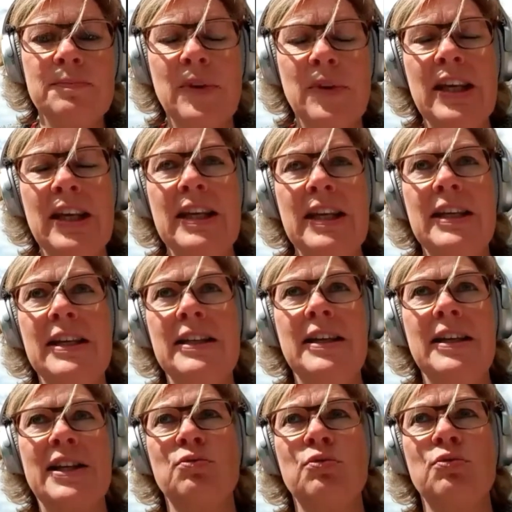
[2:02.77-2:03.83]
He
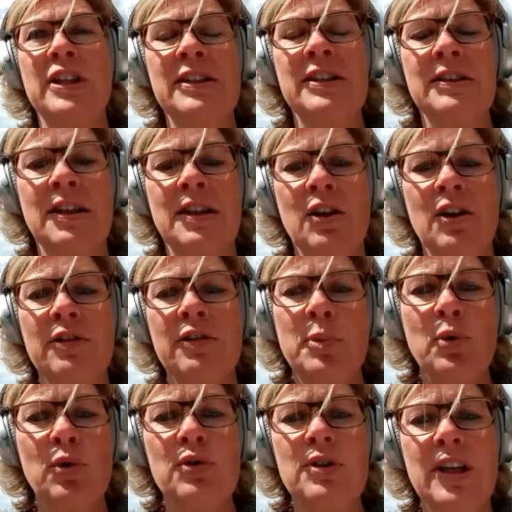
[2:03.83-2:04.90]
has written a lot of
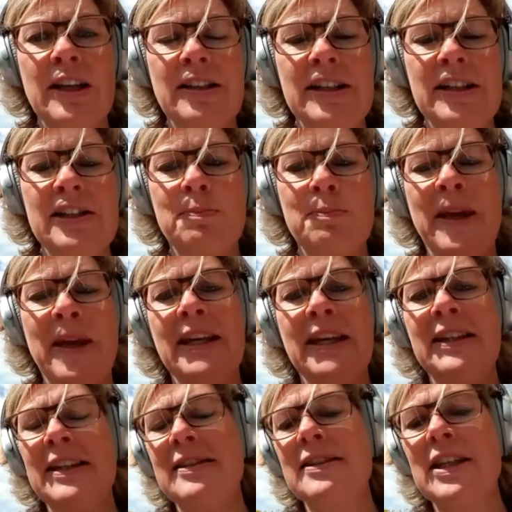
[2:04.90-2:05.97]
books, and he's making
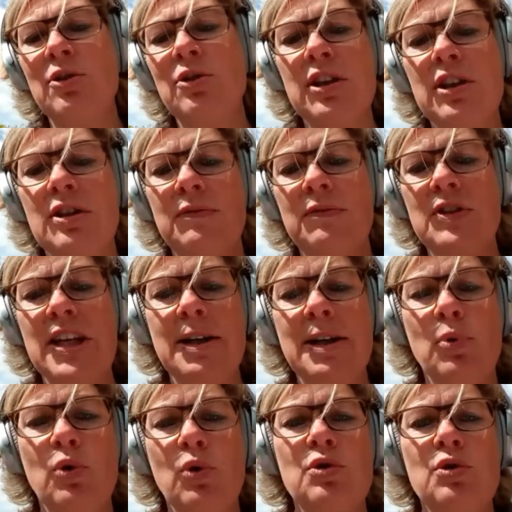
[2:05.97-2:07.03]
this series of
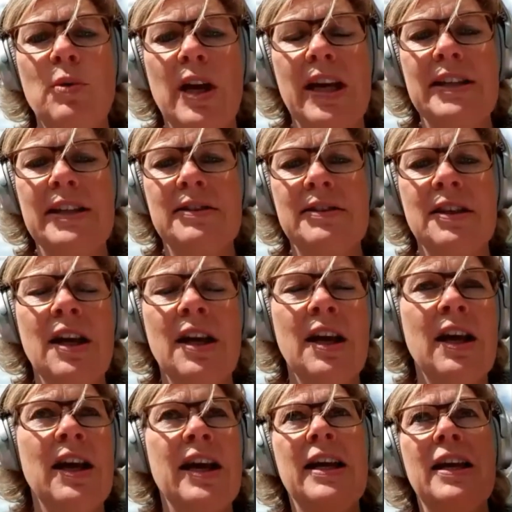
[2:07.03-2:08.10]
10 books where he's.
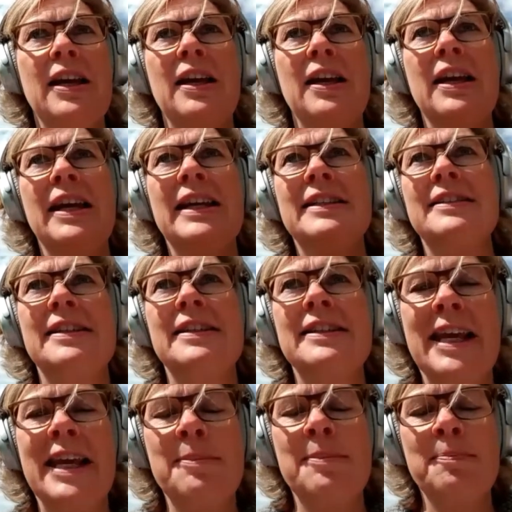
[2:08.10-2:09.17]
It's the
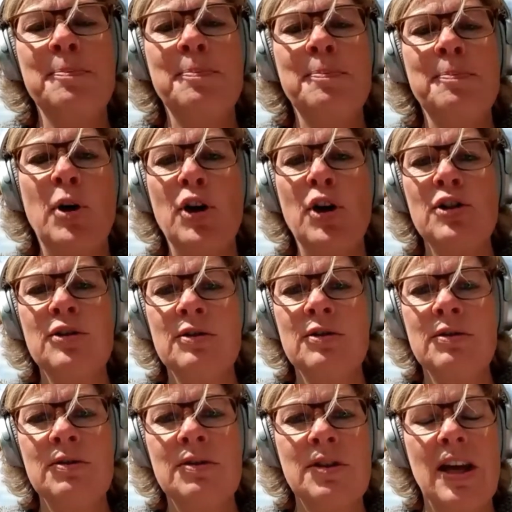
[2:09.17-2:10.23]
same
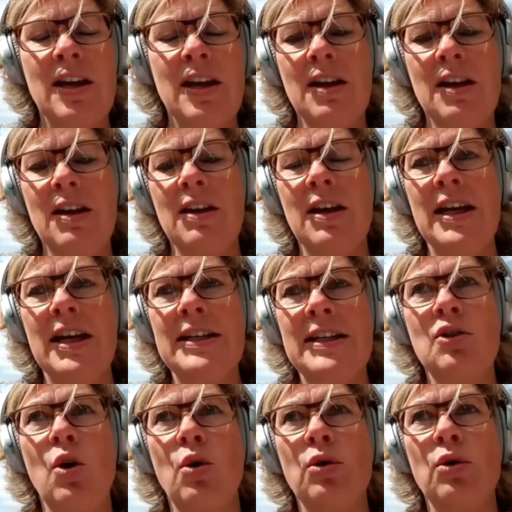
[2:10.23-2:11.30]
persons.
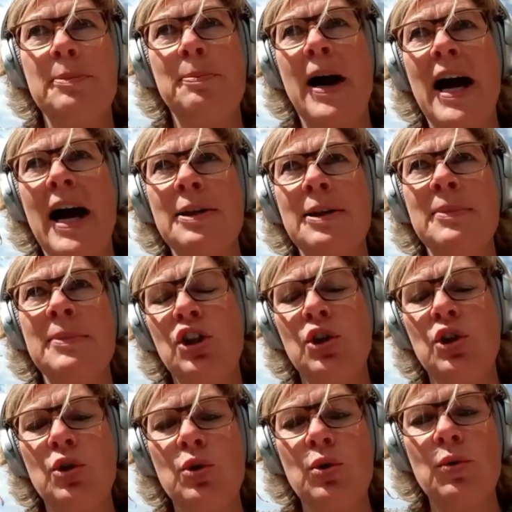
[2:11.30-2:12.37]
It's called Department
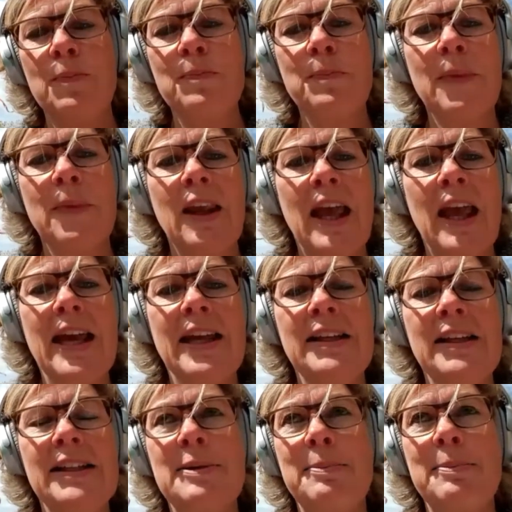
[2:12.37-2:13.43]
2, and
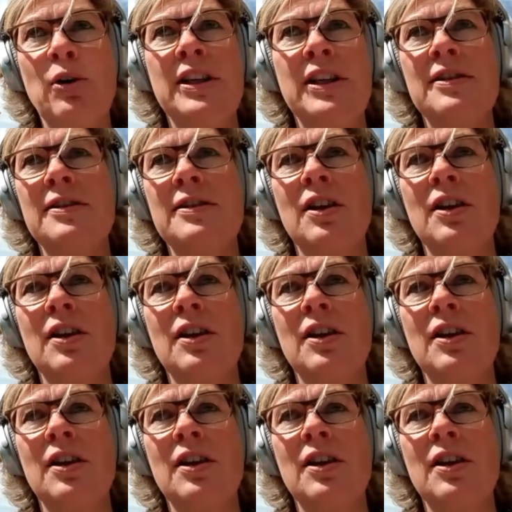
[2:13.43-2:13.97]
it's about this.